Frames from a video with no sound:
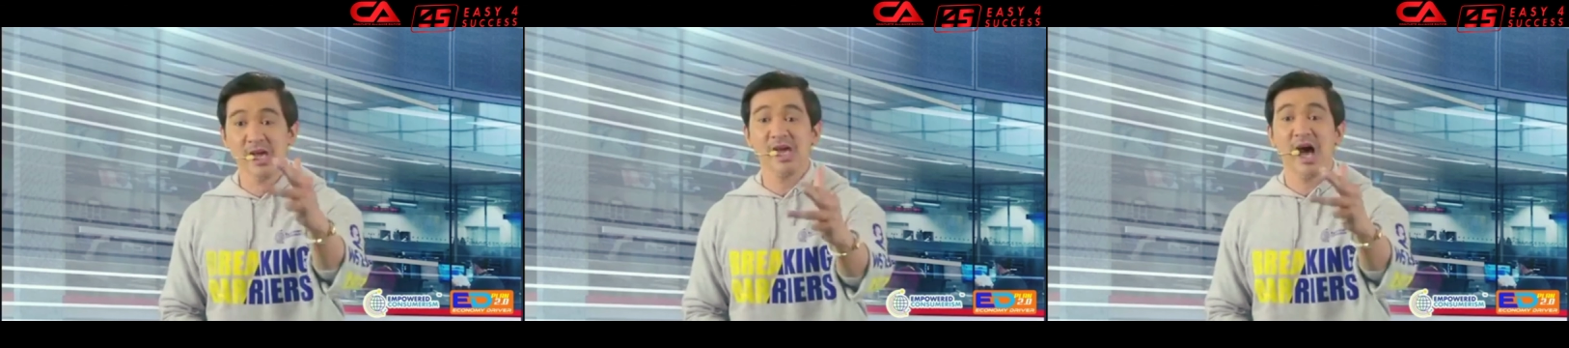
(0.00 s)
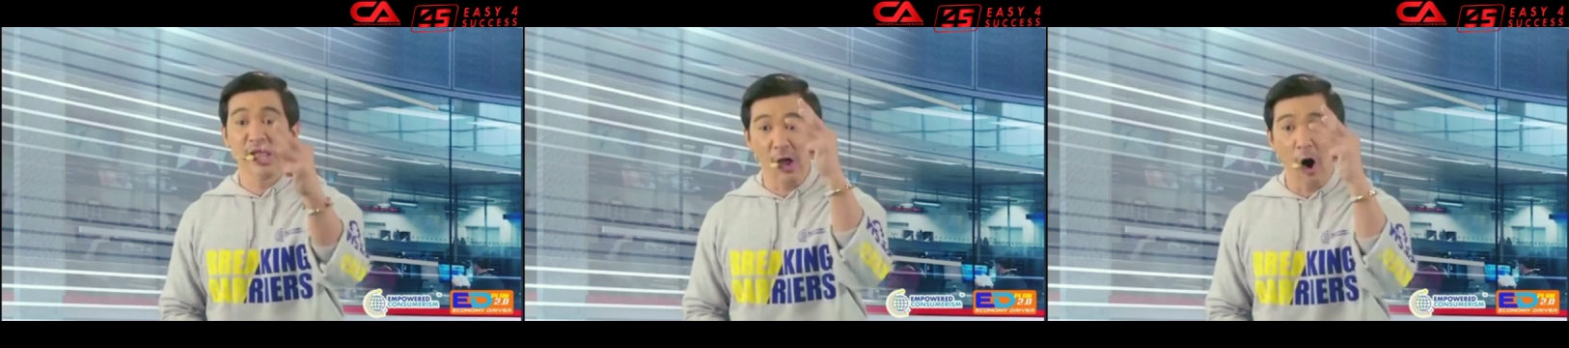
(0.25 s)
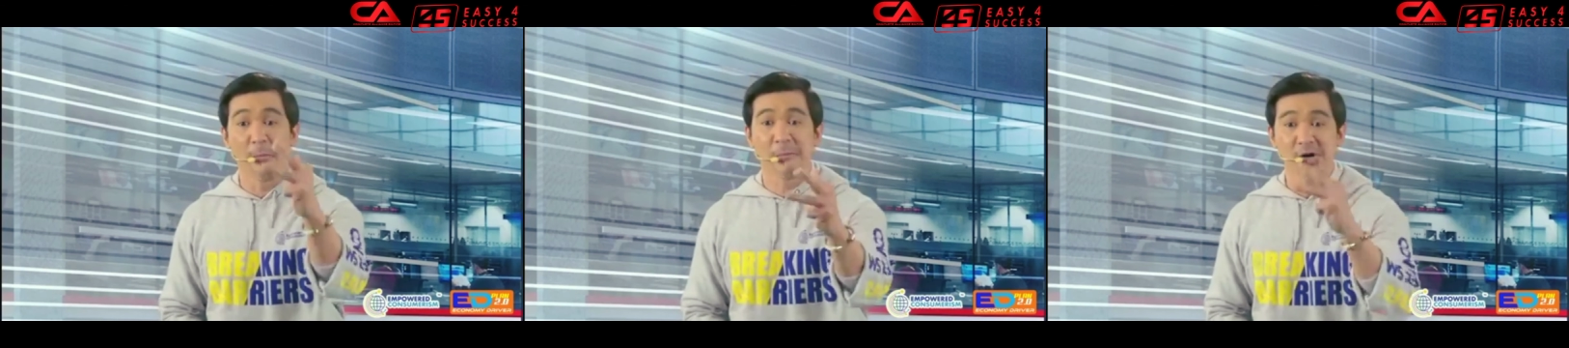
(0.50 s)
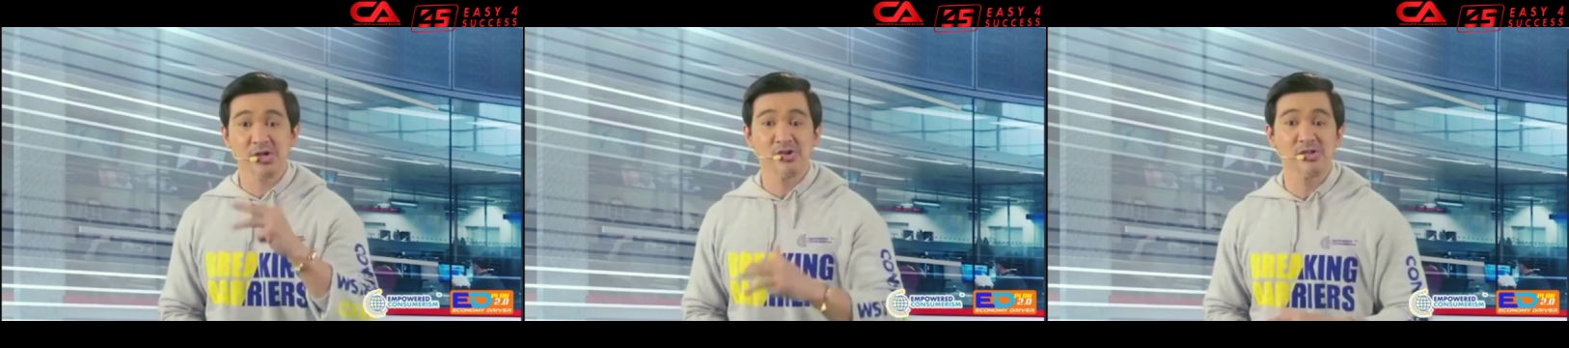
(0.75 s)
be an
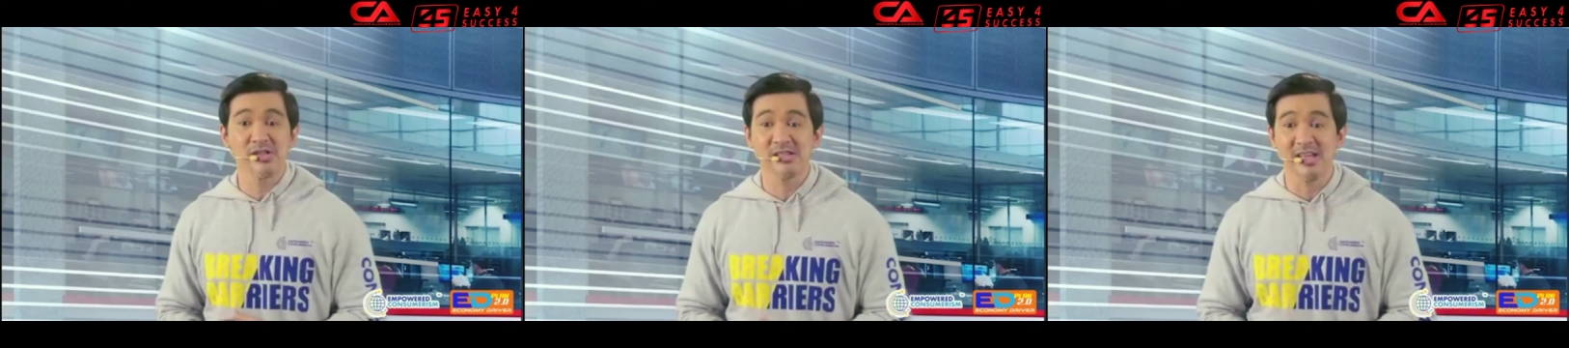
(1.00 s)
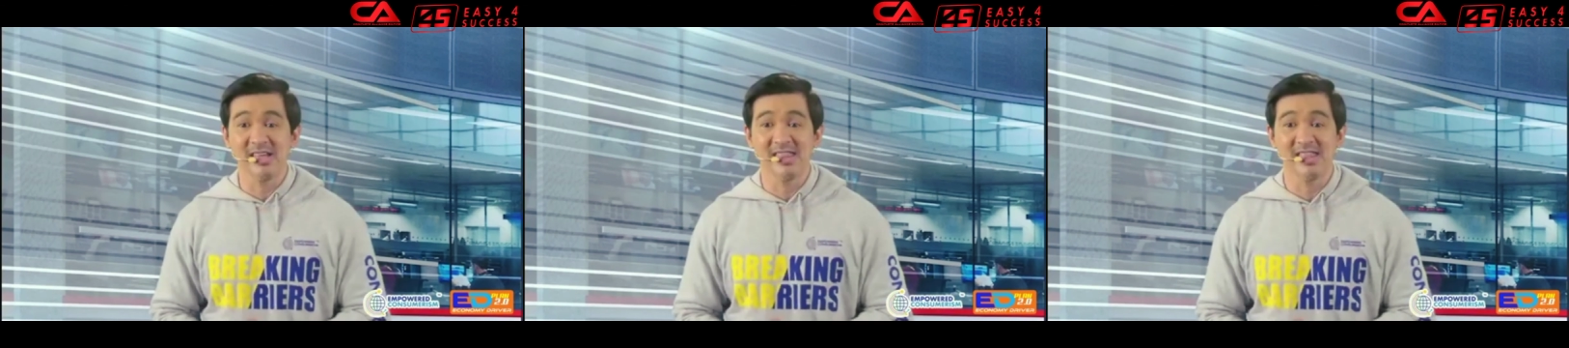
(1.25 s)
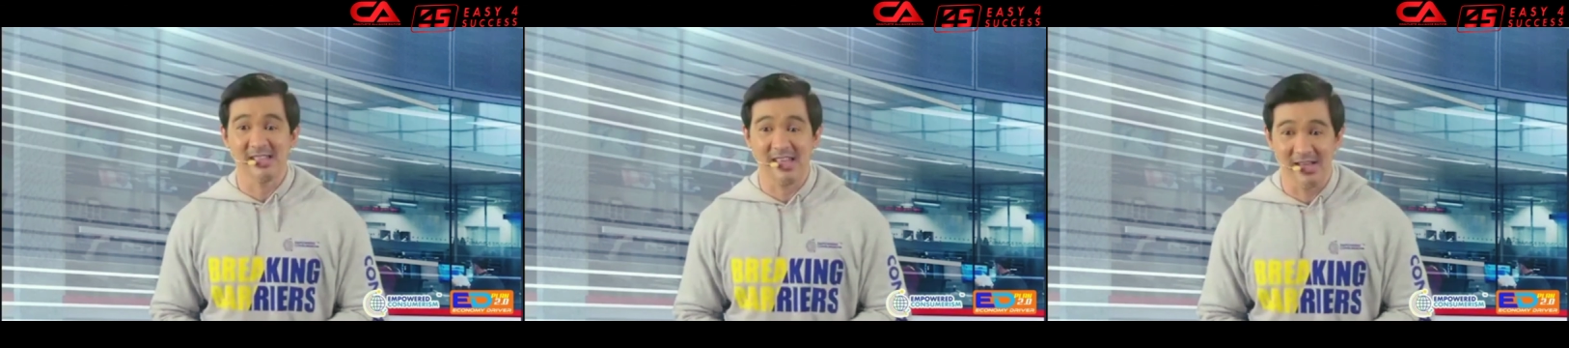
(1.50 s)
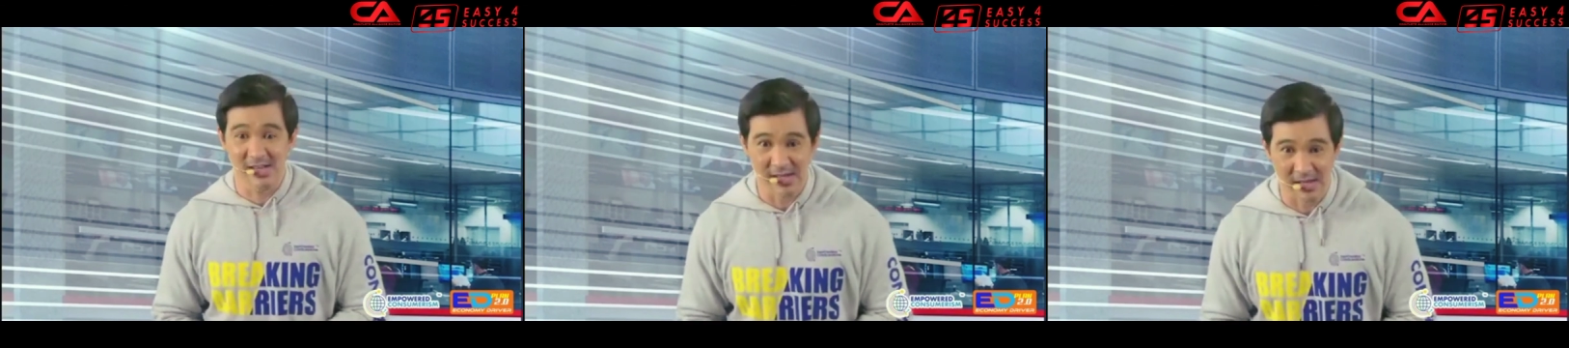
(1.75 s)
opportunity that
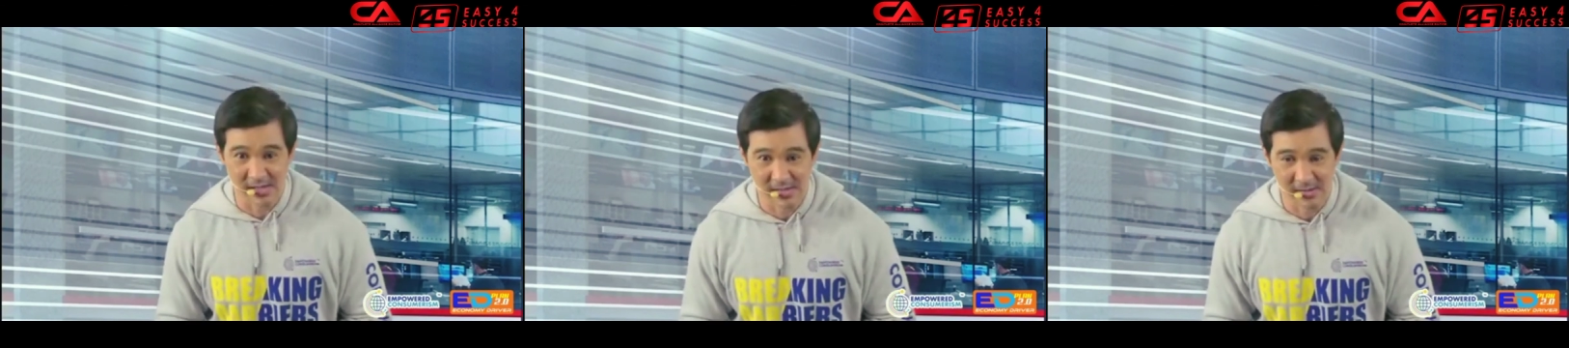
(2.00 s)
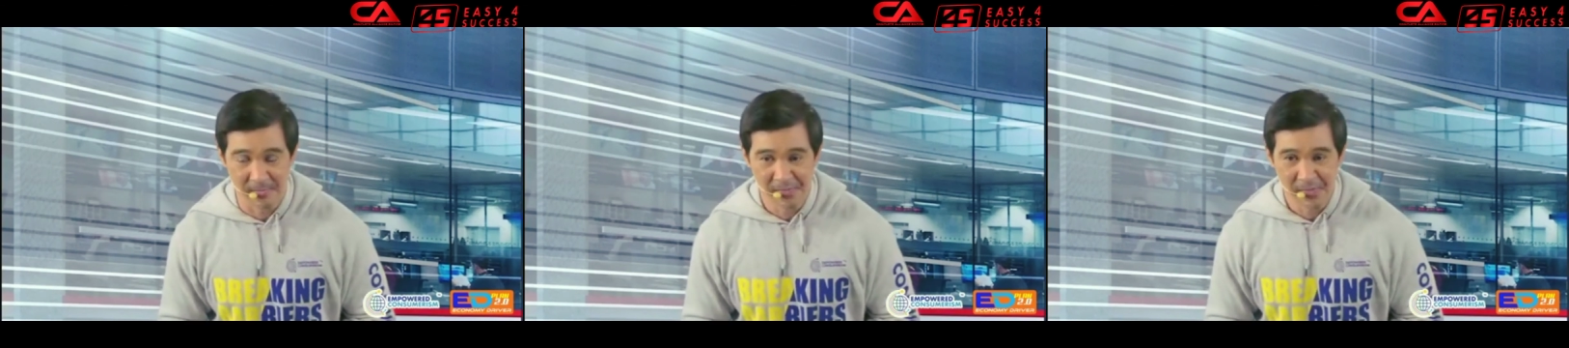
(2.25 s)
exists.